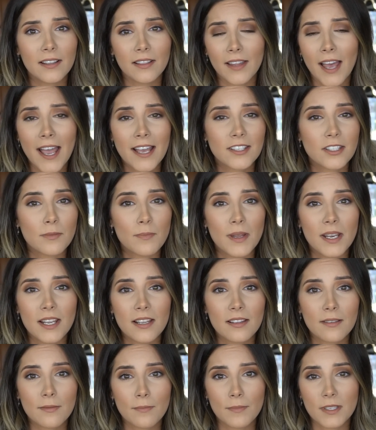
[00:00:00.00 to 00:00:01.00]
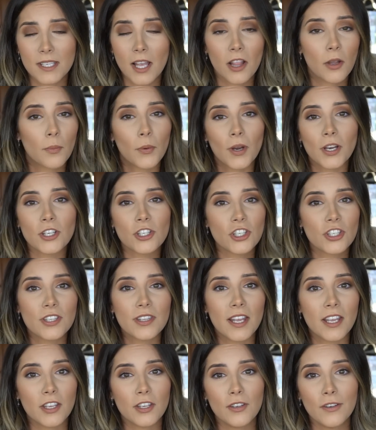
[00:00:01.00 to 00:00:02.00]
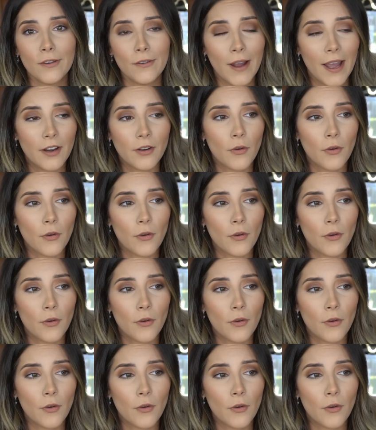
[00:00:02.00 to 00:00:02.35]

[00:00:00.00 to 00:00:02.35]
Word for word: last minute celebration that you had